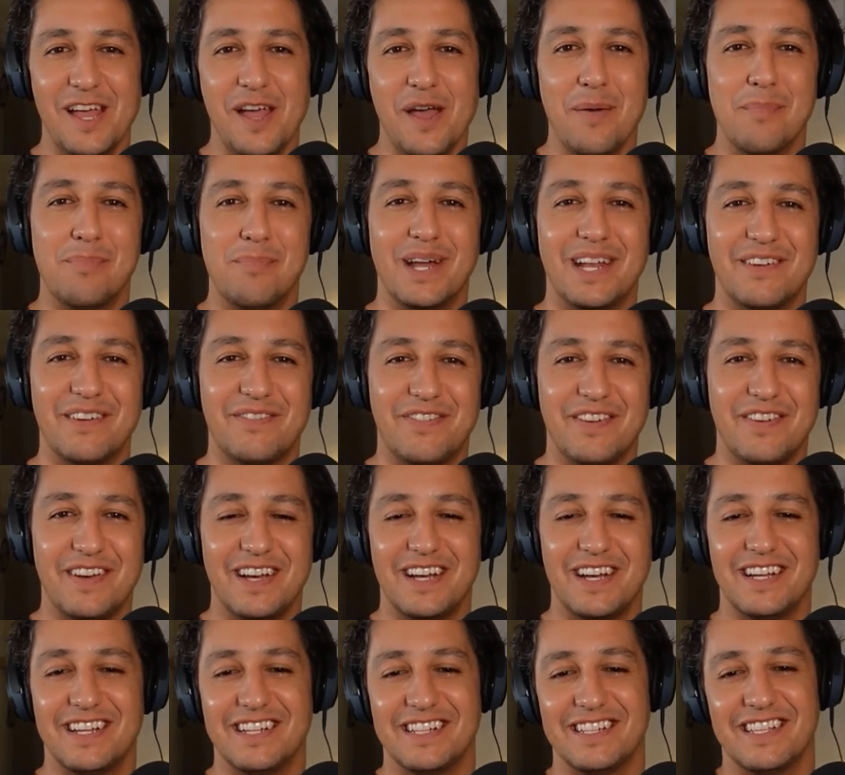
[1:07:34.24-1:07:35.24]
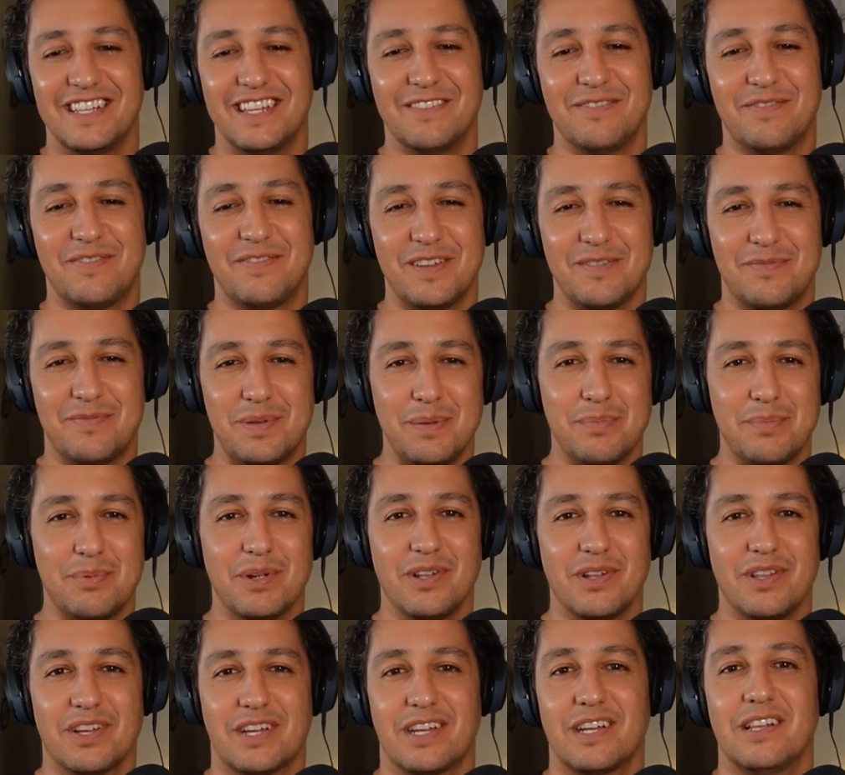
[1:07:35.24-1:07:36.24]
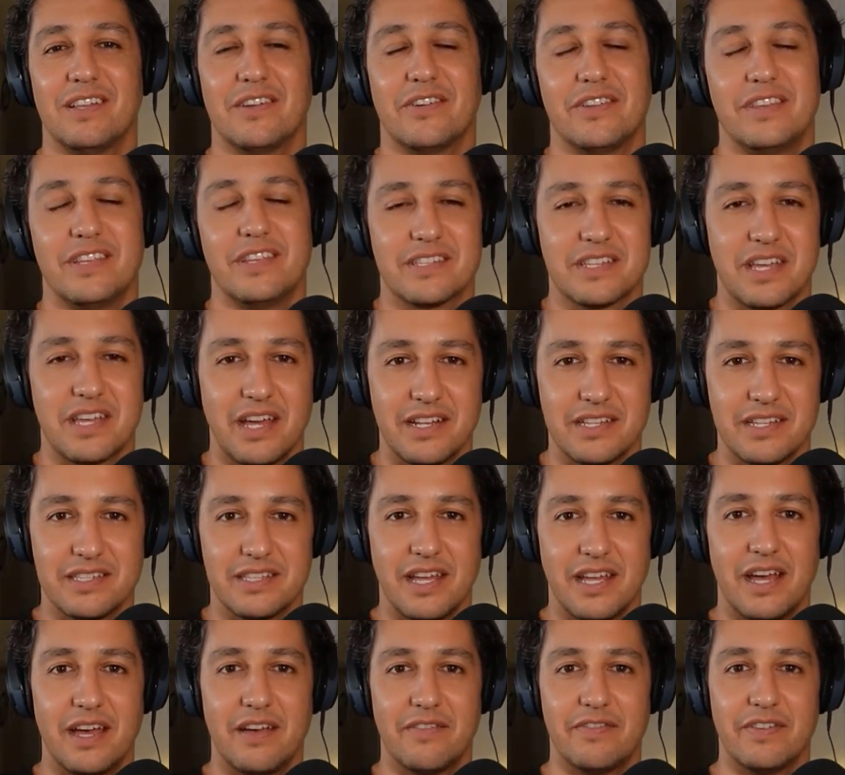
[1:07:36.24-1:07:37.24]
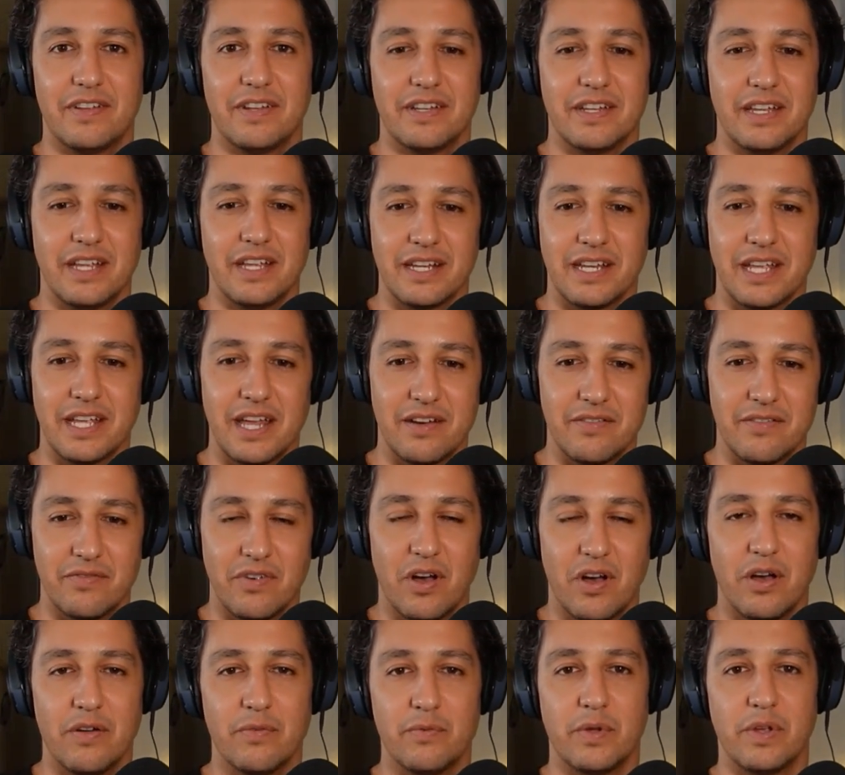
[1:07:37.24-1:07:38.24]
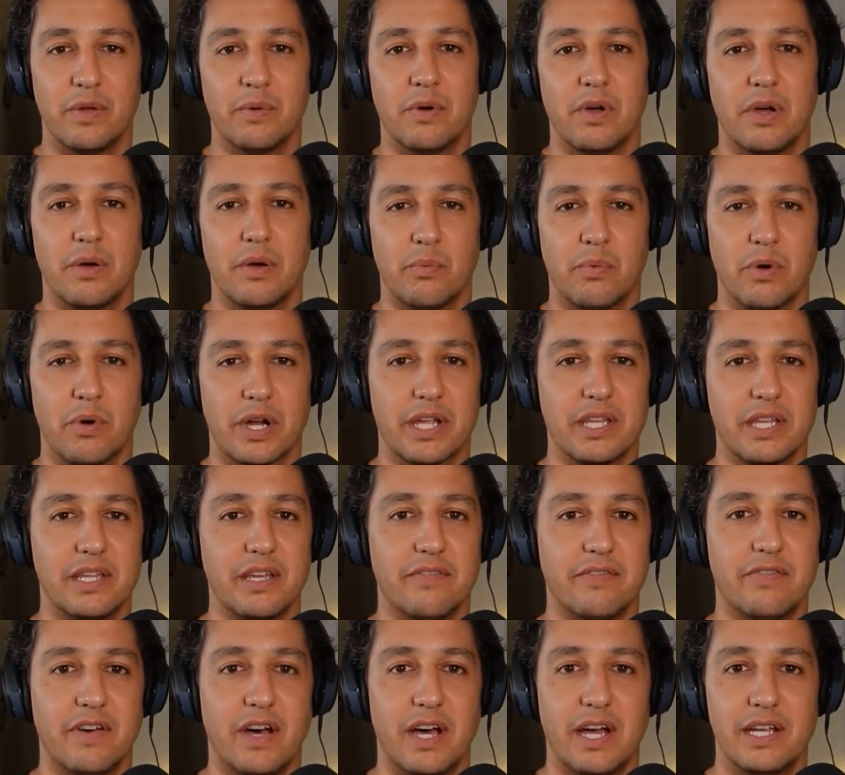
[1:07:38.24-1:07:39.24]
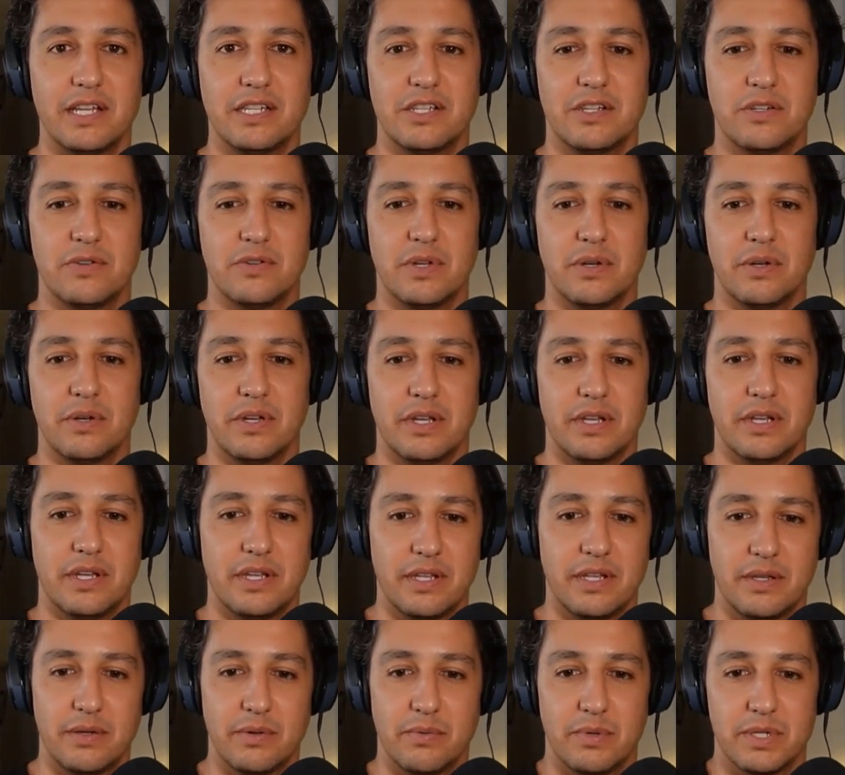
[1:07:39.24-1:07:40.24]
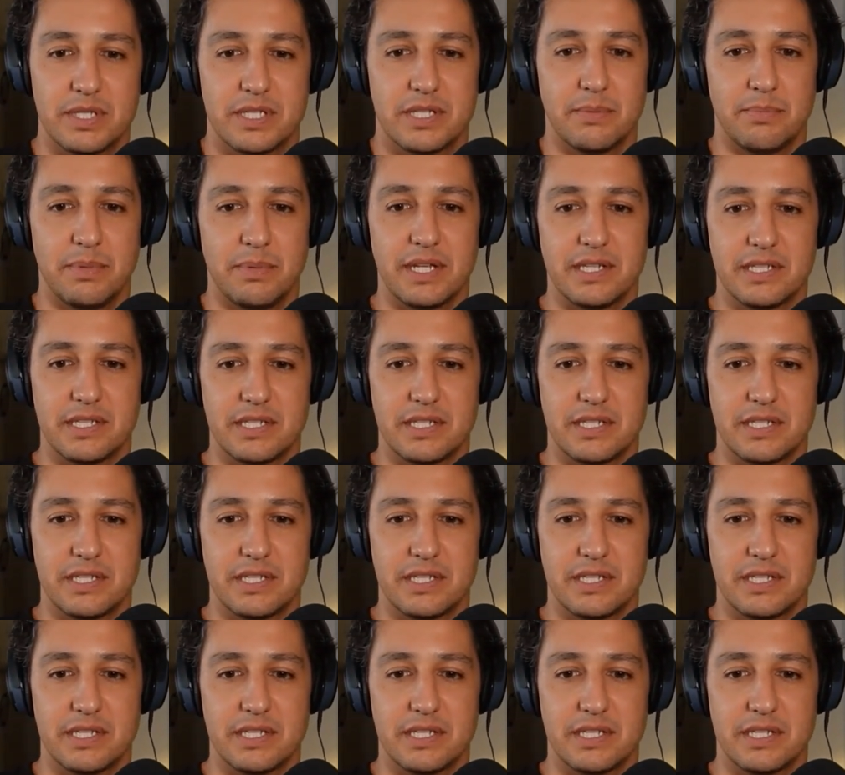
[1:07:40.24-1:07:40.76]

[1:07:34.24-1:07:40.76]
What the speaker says: But if people are looking to learn this kind of stuff and get involved, where can they find you and what's the best?